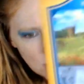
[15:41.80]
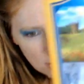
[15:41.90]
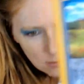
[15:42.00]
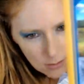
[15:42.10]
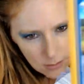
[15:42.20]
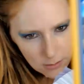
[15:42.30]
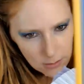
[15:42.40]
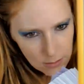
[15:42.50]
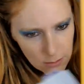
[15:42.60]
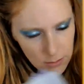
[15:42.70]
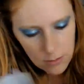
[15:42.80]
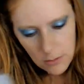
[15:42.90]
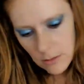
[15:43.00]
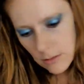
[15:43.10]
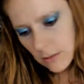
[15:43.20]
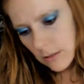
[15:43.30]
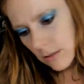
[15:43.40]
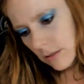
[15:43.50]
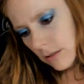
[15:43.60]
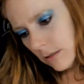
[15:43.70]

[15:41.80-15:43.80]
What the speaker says: (silence)